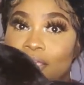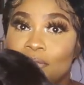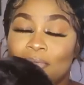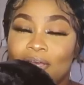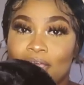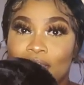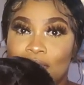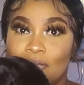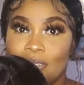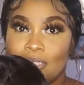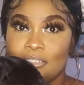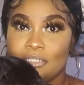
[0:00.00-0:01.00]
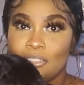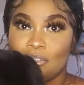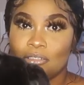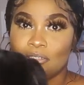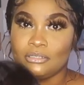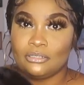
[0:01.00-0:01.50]
and my ankle is
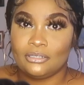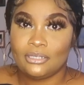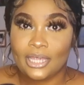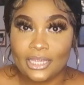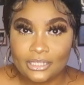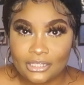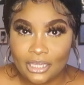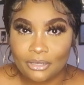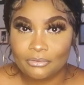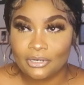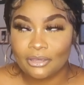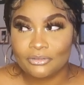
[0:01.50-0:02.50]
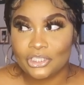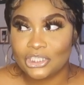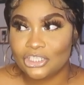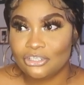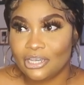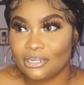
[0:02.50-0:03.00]
it like that when I was
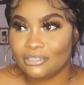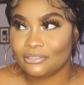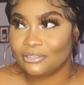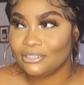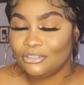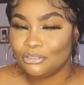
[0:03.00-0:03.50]
just trying to